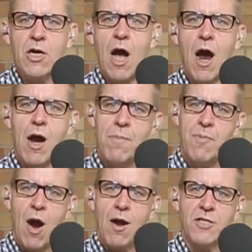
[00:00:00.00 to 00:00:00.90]
car,
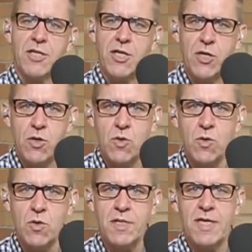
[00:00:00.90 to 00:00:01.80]
part
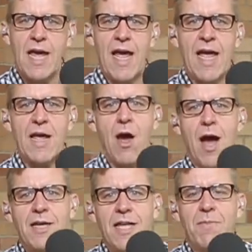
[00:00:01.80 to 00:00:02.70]
2, today
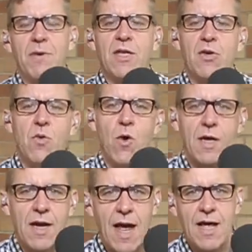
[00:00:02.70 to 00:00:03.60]
on Keeping You Organized.